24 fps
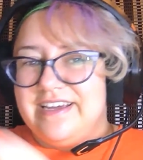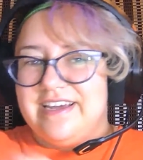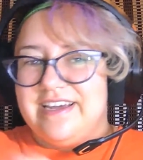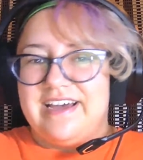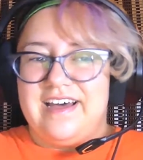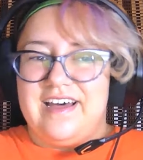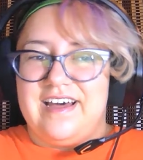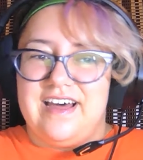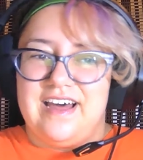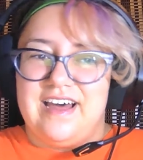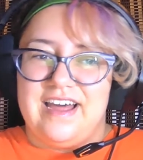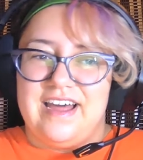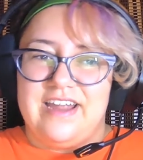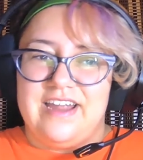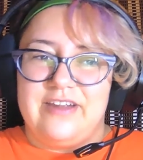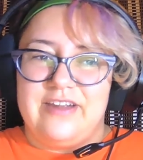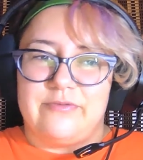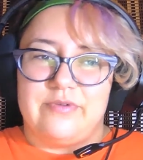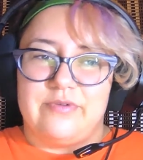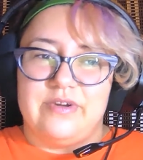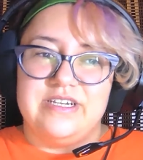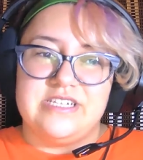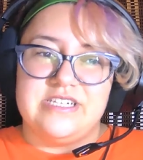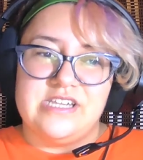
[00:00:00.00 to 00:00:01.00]
I
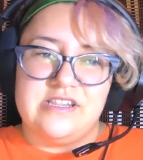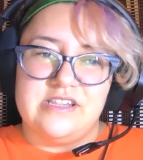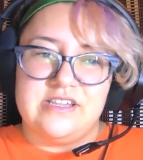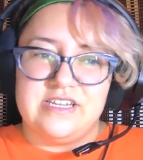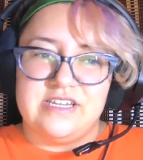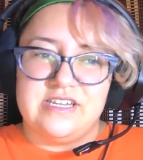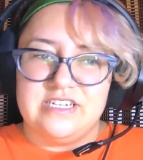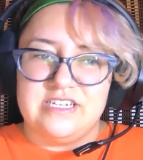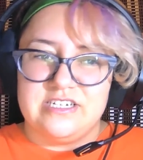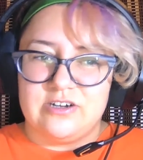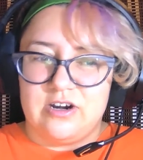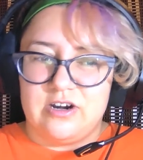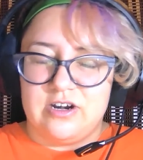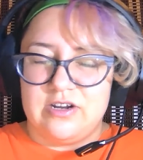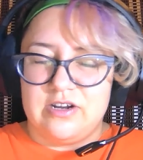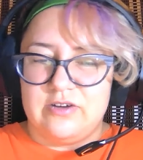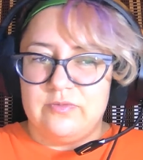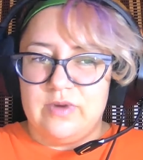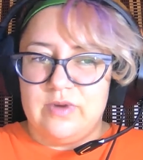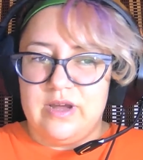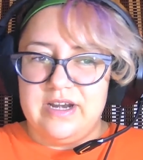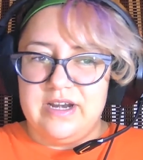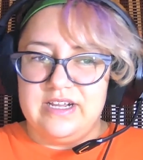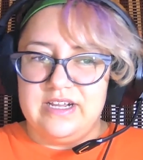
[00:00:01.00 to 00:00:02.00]
recently started
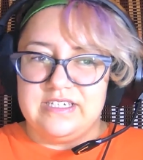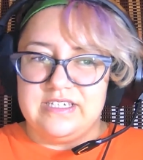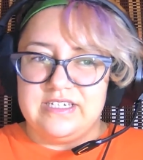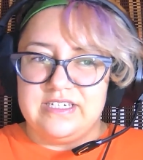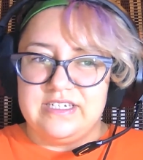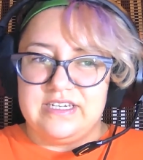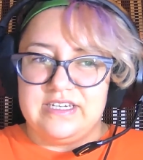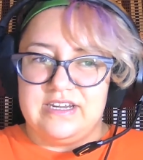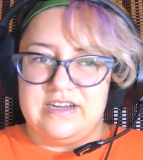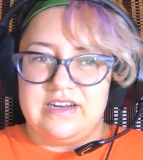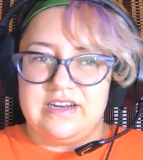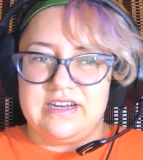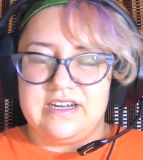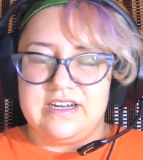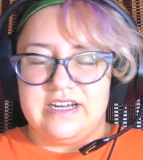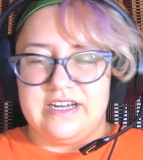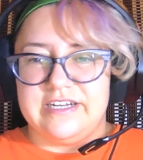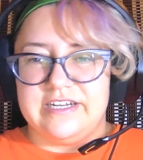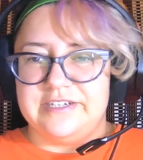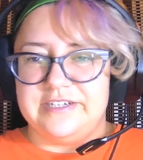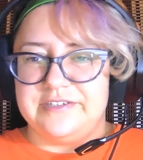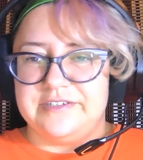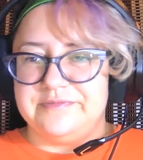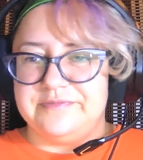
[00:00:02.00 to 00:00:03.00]
one. It's
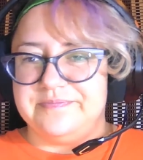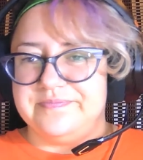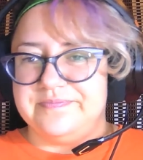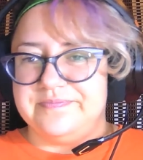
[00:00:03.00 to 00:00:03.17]
a